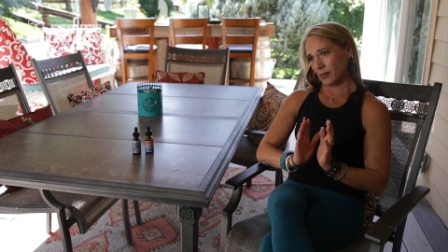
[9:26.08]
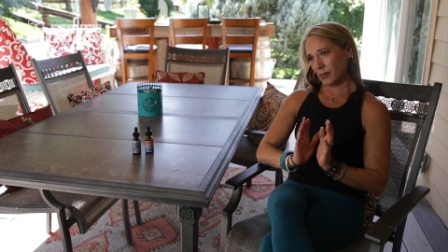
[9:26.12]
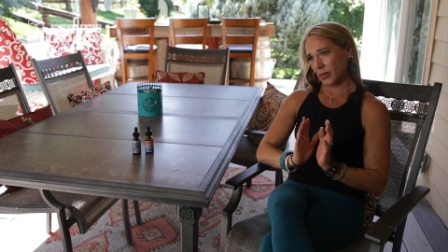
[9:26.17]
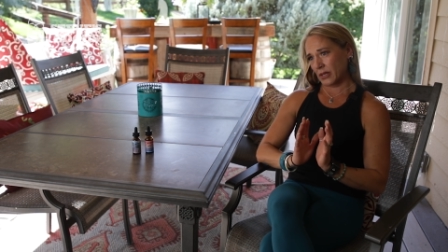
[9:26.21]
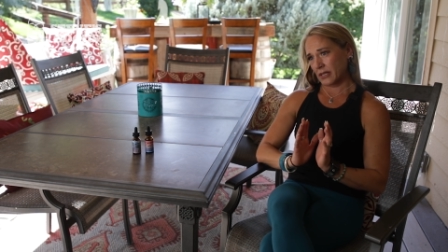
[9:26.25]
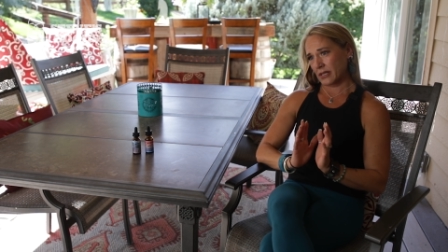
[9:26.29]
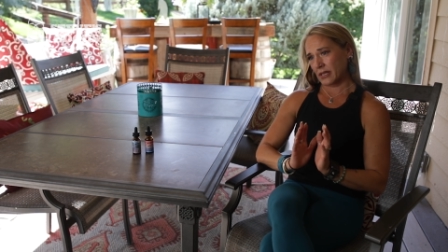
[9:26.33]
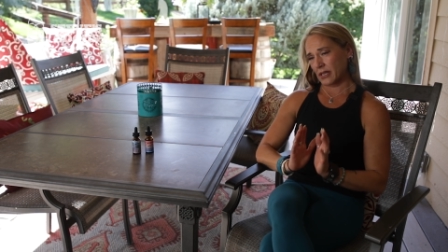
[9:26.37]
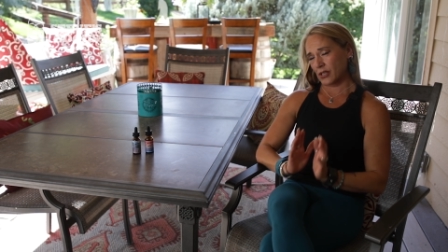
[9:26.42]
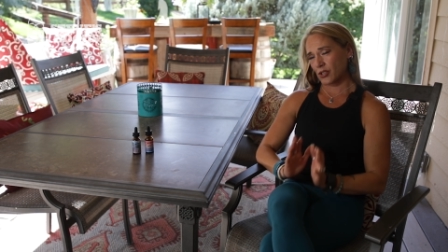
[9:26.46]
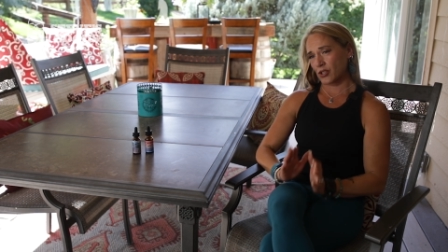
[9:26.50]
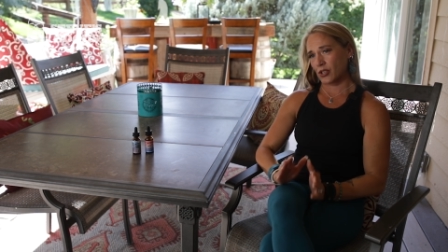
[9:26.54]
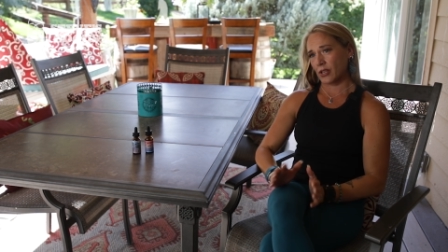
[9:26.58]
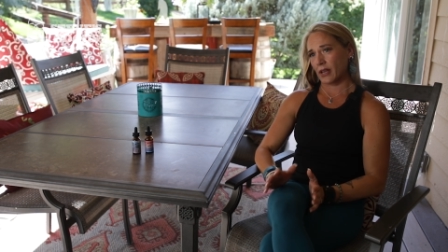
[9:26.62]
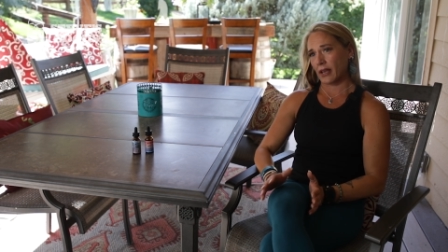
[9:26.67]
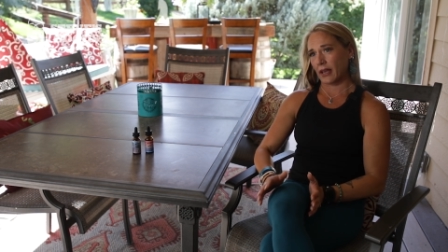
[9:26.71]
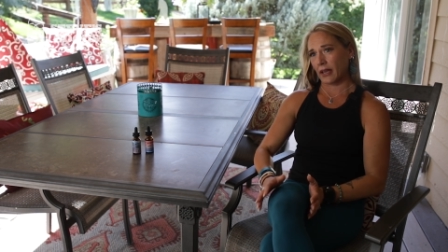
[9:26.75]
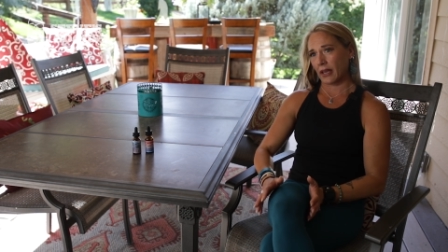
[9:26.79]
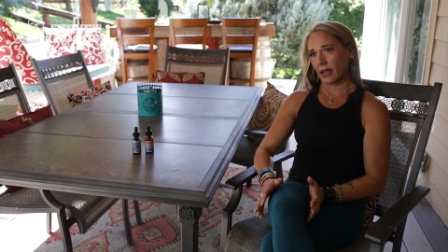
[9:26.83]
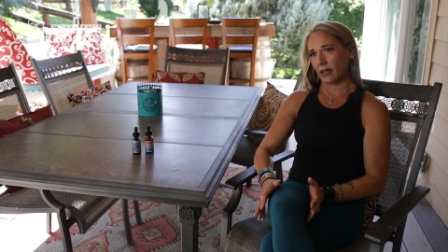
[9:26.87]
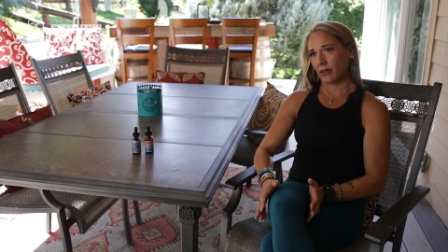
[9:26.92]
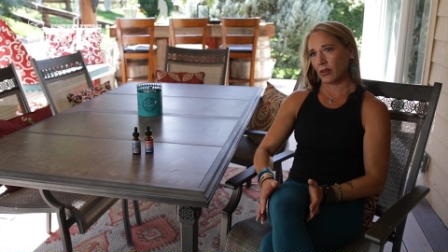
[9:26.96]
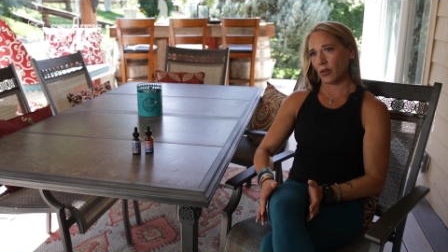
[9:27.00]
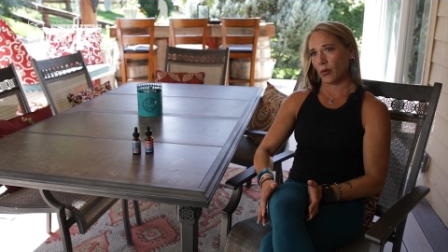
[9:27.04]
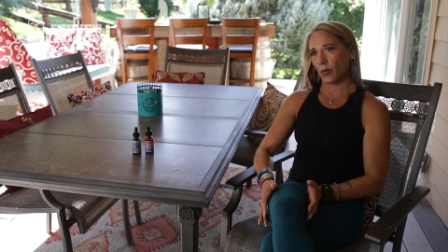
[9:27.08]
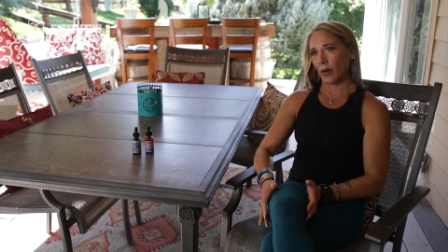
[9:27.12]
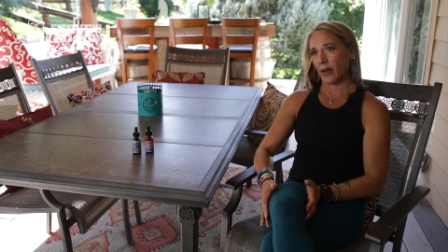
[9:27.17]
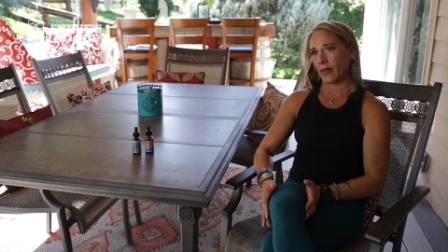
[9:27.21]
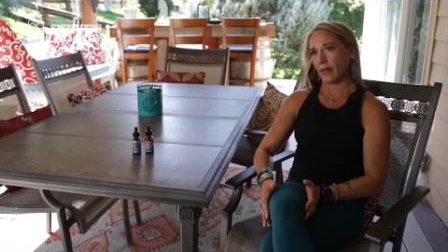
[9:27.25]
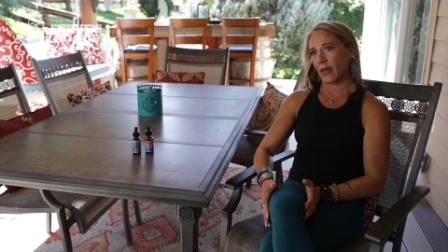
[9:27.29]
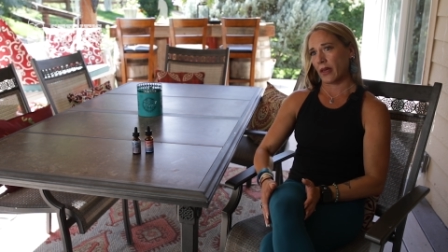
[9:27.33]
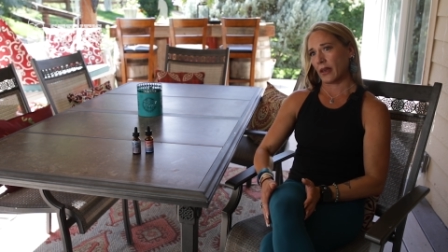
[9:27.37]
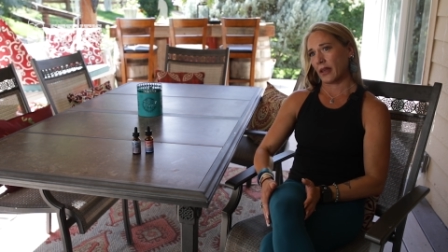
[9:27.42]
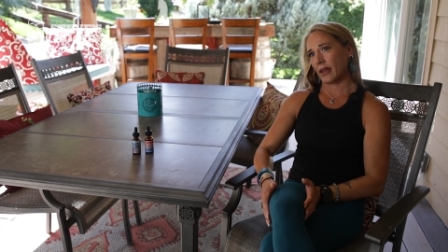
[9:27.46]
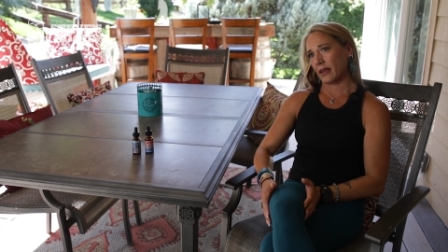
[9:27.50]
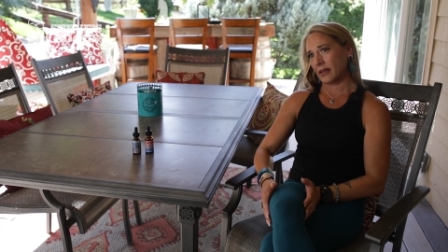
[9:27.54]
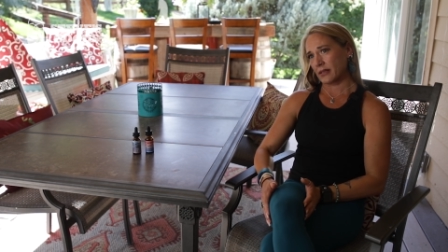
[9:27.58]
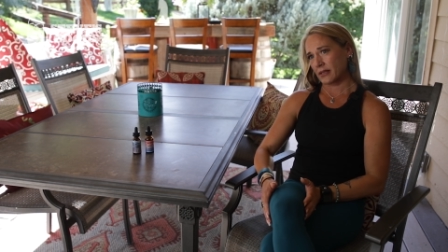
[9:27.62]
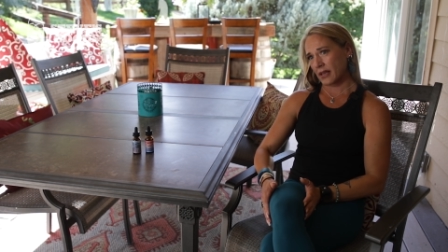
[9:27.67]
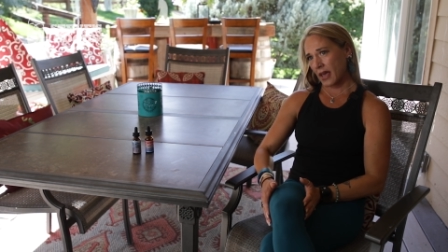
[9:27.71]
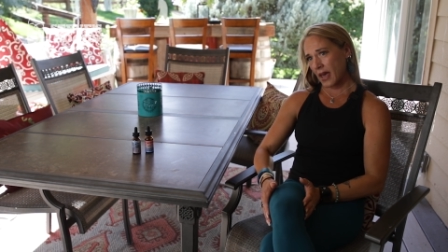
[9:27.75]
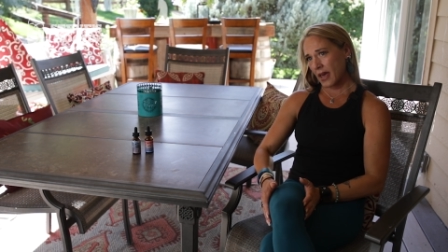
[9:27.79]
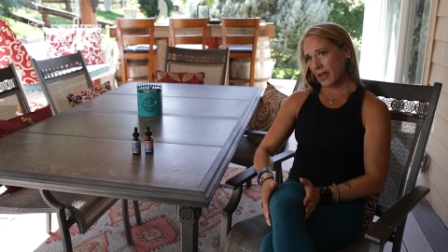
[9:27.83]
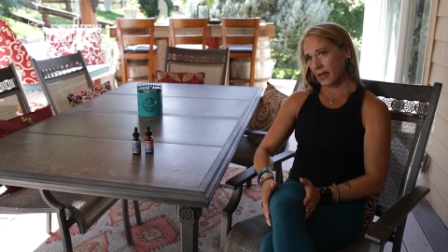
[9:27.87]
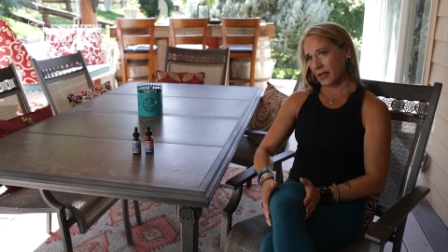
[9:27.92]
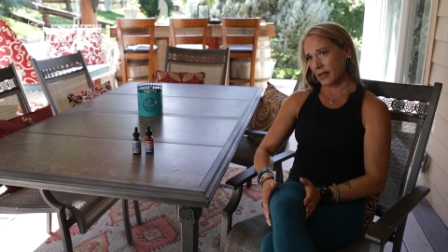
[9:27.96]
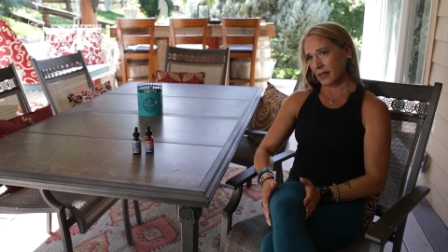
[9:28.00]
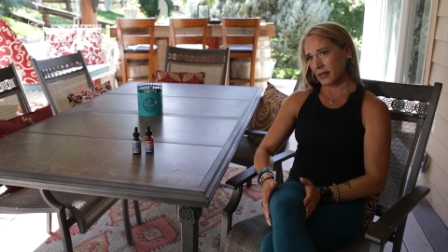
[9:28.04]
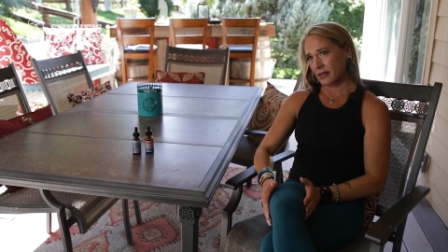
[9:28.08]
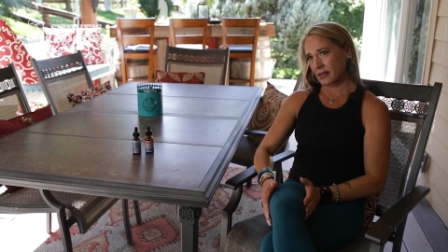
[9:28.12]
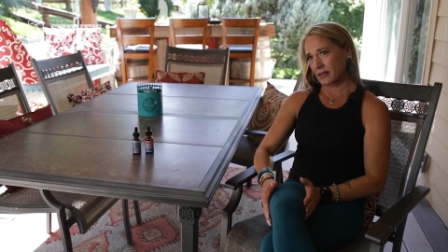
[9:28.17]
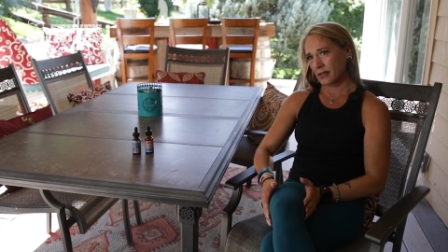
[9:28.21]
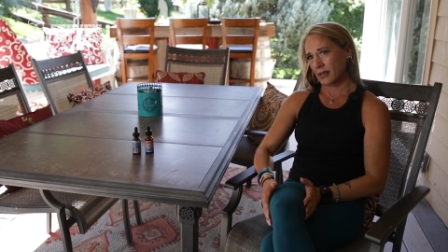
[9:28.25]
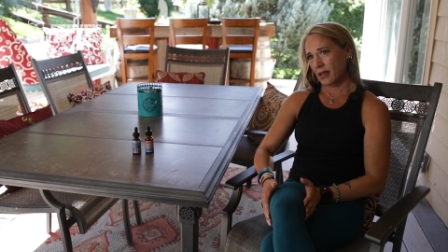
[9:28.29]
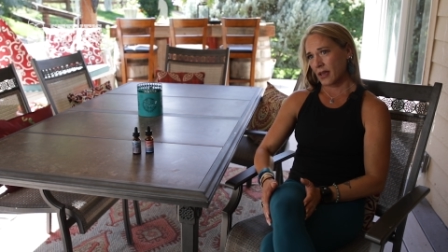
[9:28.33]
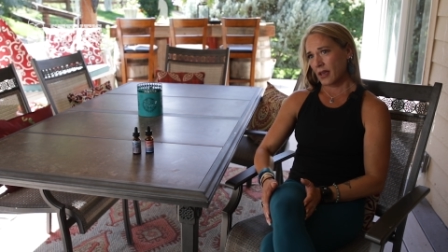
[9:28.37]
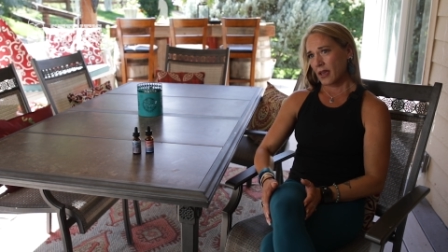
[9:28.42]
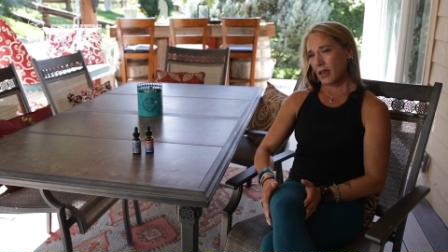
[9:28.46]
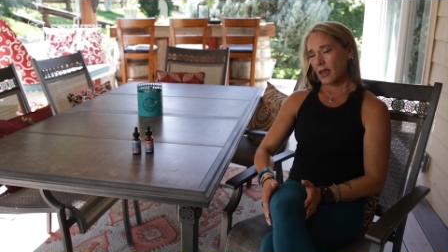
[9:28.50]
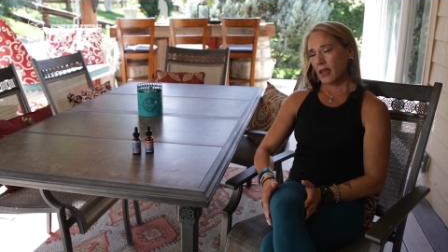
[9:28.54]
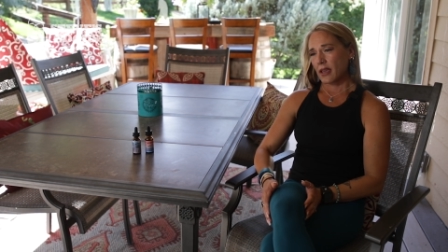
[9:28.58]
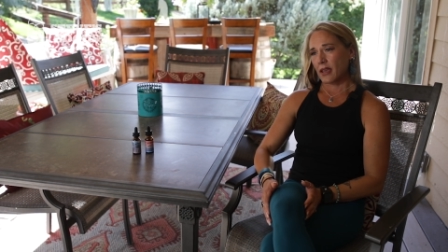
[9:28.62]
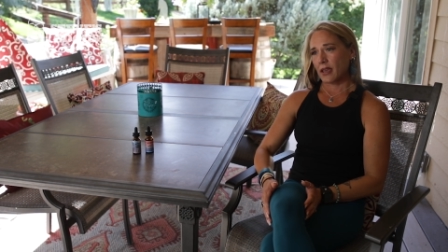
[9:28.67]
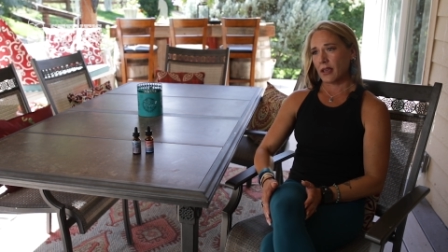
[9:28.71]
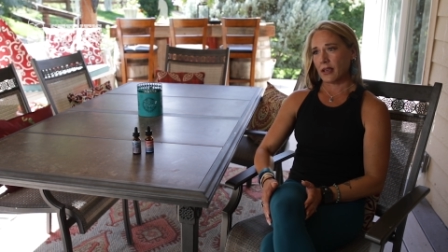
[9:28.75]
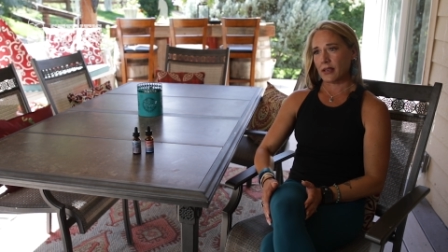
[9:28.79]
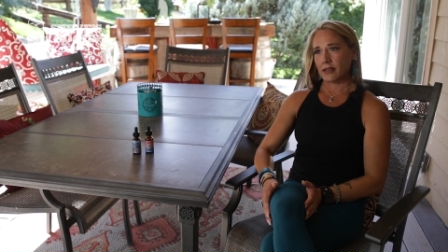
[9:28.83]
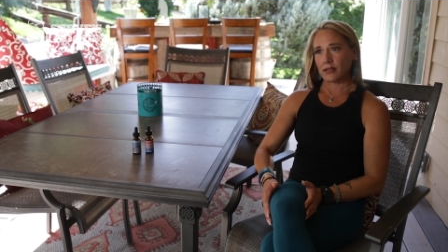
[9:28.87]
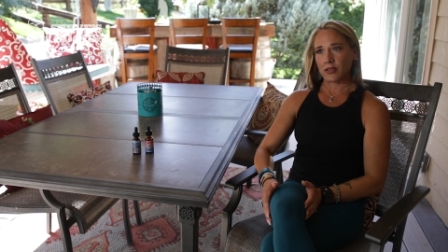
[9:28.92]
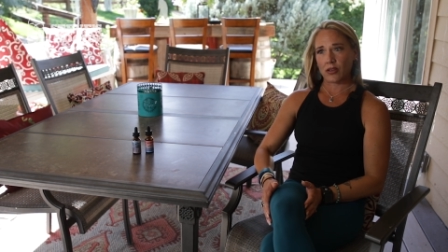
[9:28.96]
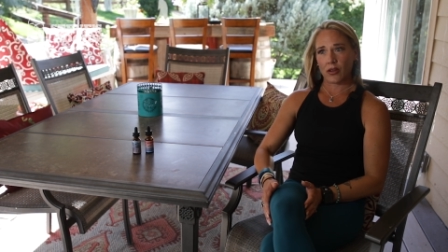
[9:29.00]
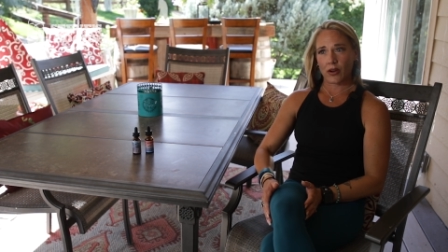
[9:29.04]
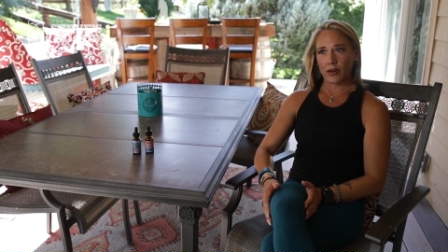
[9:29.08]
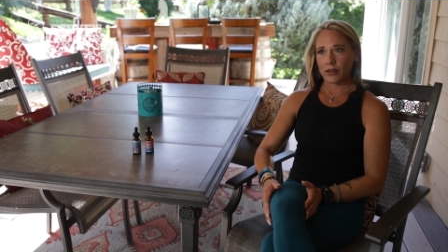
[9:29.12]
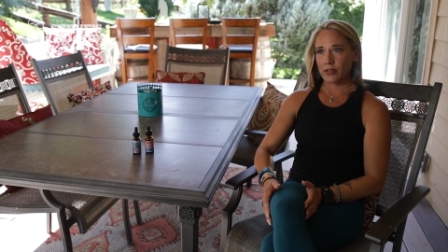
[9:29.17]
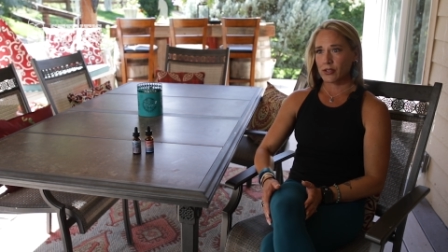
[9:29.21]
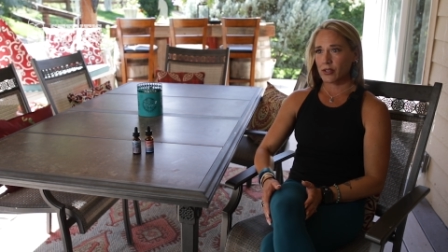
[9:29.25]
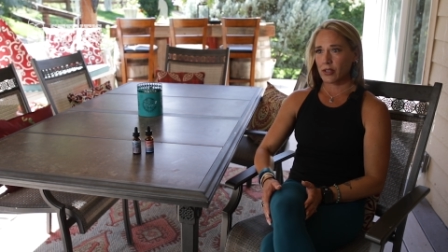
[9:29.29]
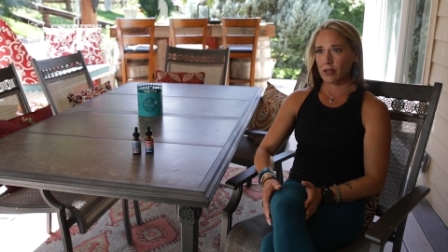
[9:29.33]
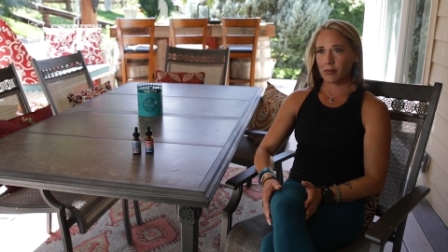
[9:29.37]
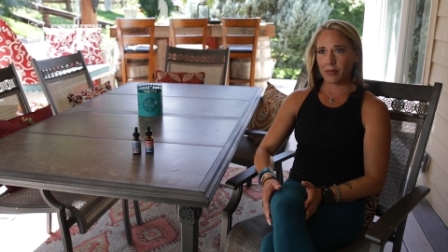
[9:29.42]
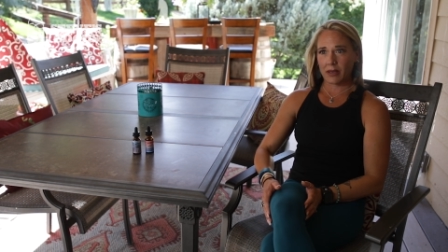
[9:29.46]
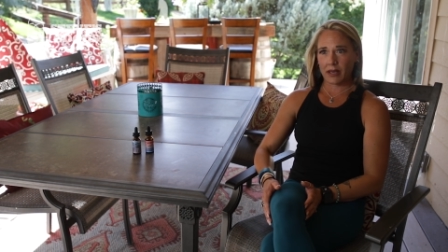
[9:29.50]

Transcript: positioning and the way that his head is largely